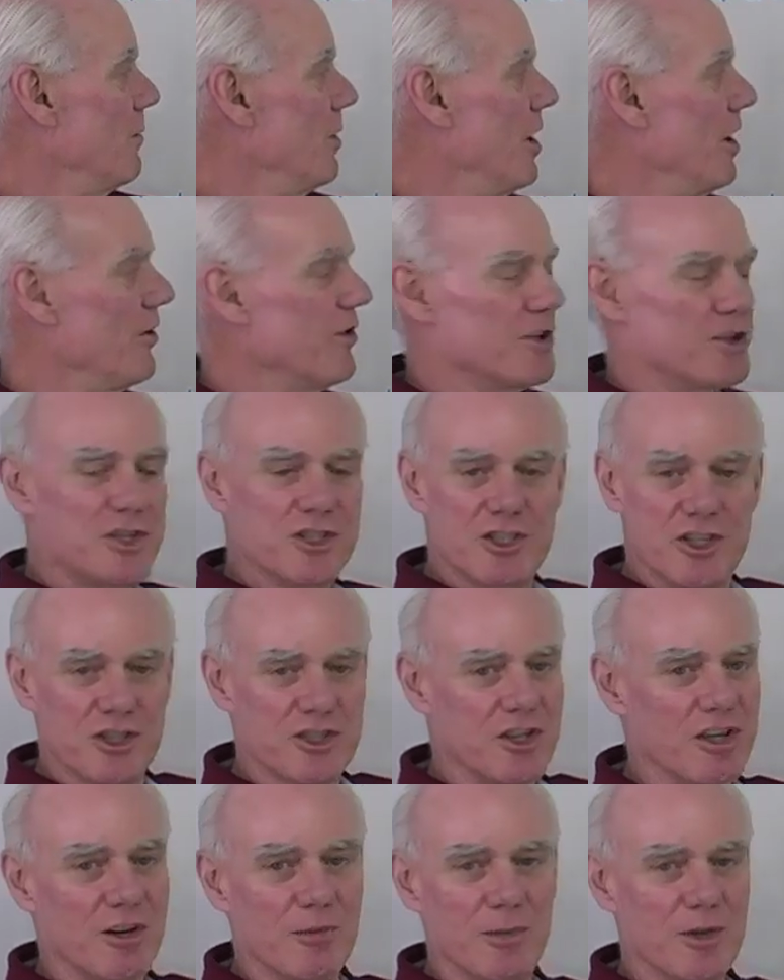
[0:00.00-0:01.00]
well, this is
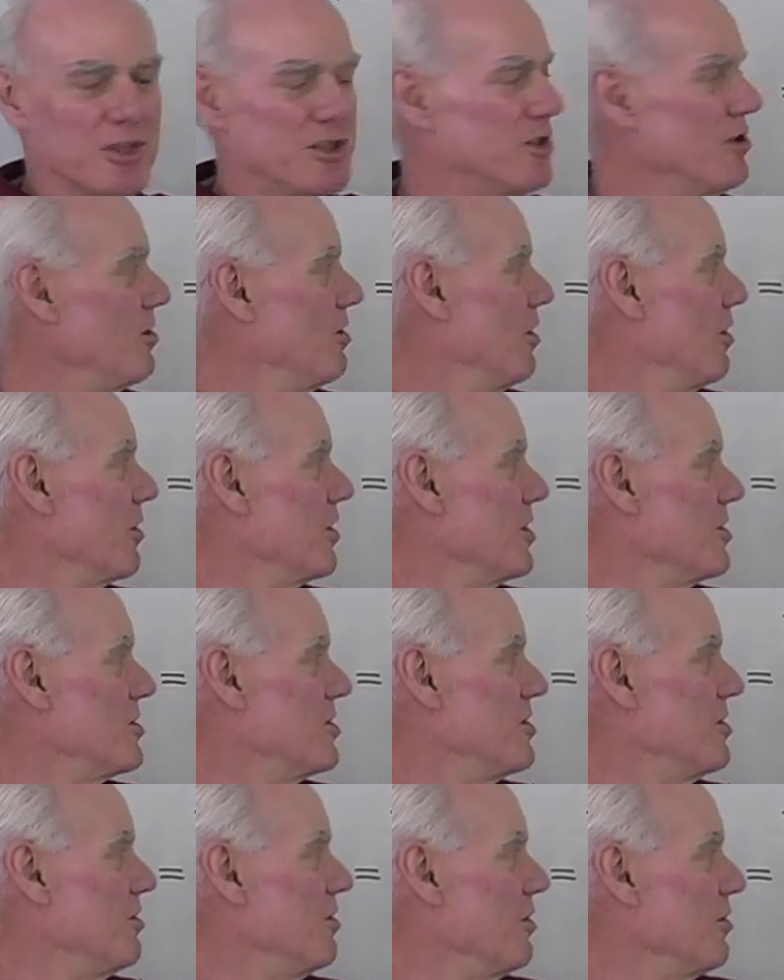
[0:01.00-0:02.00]
just going to be 0 because
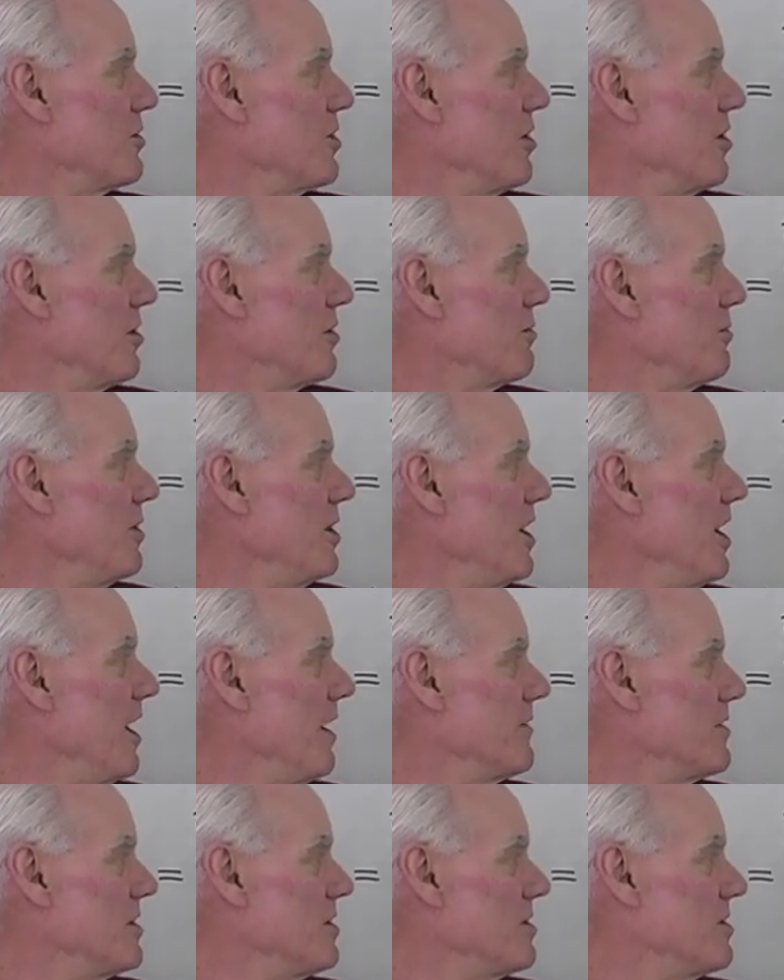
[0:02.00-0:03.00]
0 to the 3
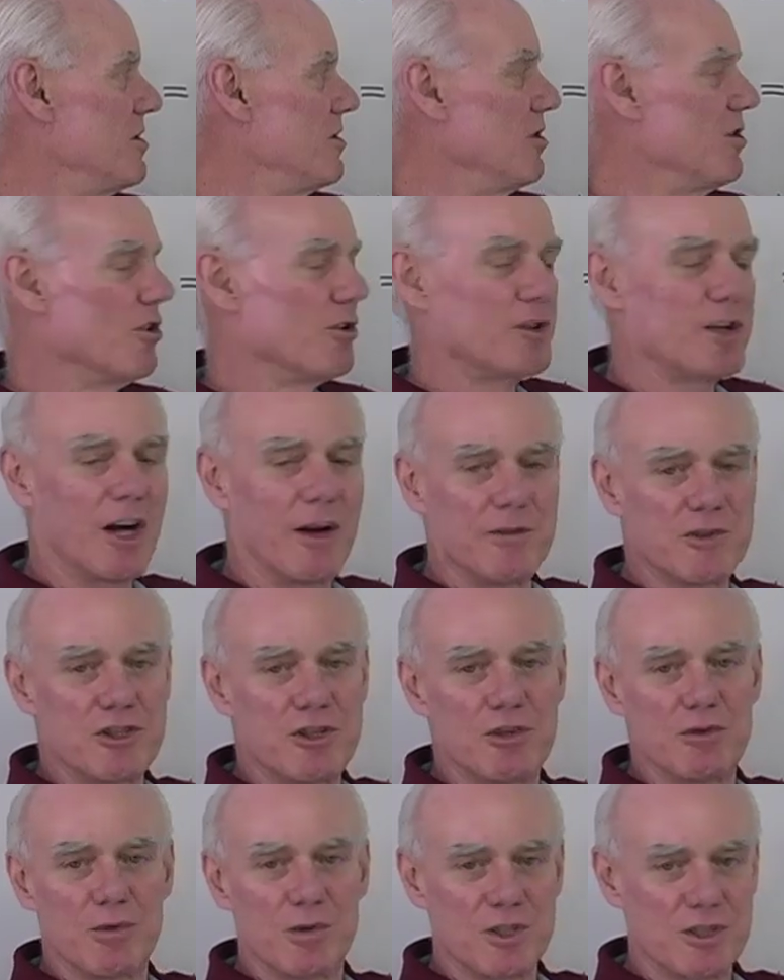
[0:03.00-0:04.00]
halves is 0 times
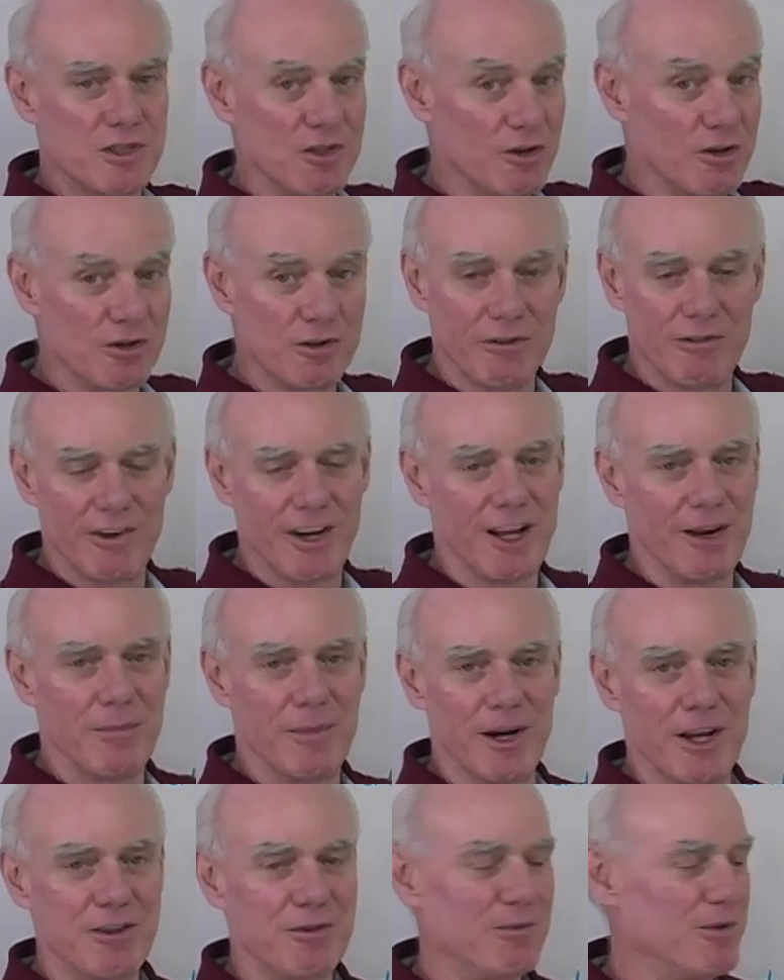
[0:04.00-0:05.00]
2 is 0 divided
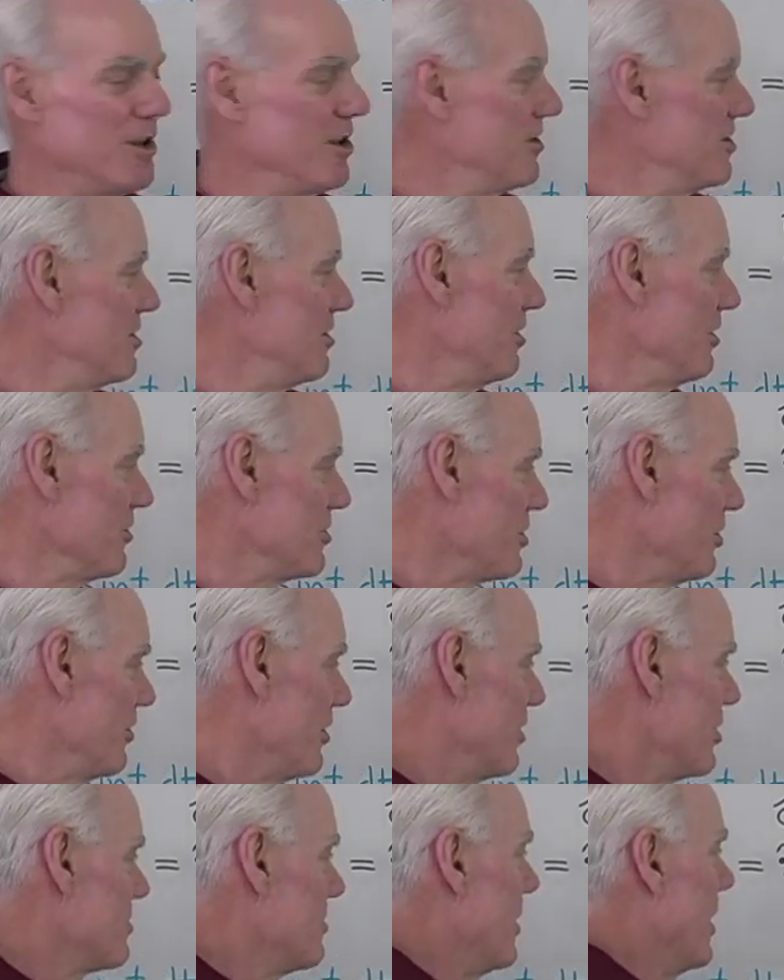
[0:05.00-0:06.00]
by 3 is 0. So
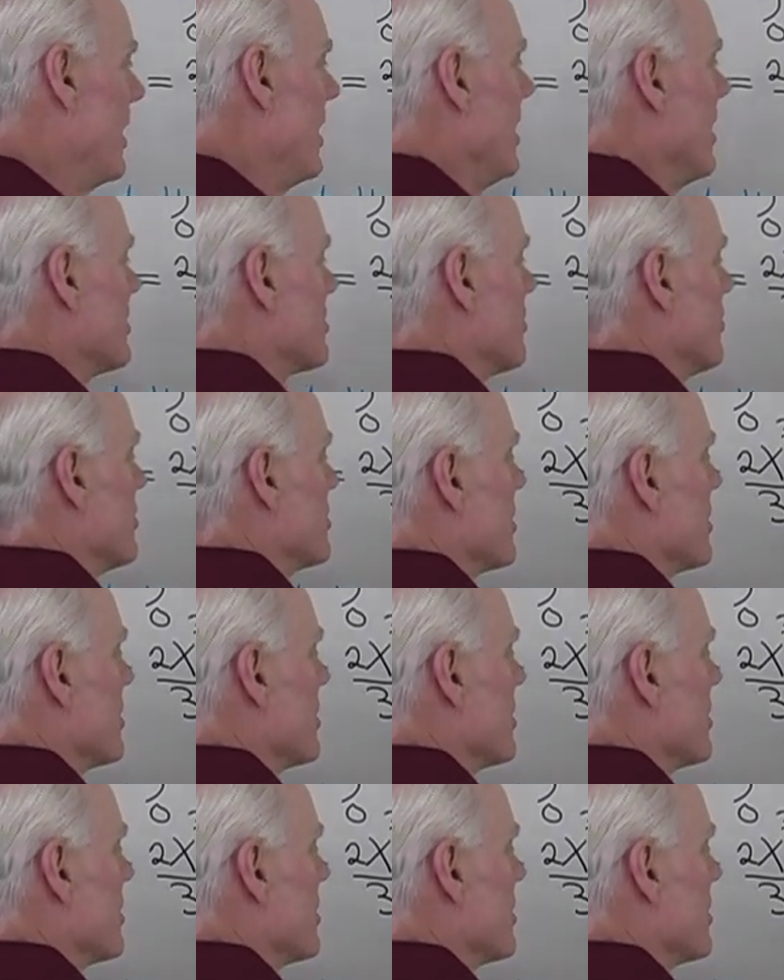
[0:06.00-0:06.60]
there's my answer,